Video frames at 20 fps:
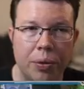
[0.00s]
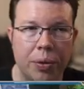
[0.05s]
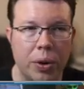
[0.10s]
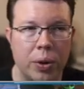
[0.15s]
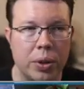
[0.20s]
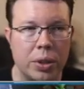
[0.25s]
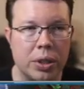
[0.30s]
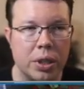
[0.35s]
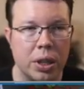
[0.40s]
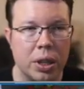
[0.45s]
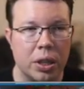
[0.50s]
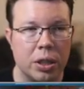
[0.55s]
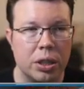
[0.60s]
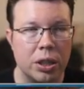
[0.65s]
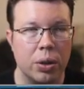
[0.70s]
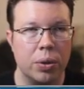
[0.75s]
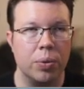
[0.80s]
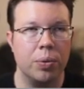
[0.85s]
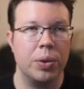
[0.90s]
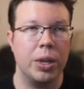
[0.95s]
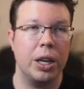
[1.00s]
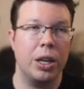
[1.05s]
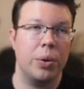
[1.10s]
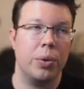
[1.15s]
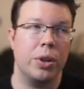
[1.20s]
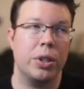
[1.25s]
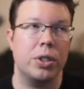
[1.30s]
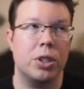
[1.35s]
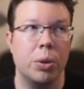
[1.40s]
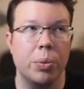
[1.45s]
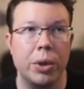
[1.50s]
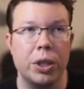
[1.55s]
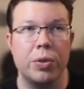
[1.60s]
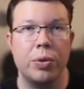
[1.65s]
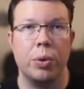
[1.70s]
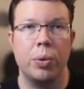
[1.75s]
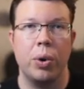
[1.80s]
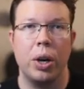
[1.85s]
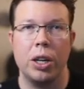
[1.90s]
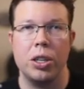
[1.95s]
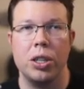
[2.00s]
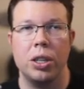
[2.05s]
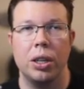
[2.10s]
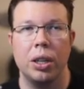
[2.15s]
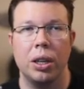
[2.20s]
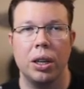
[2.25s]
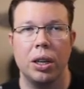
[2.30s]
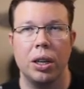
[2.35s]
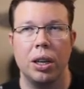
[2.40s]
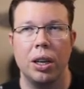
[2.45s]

All right, folks. So thank you all so much for watching.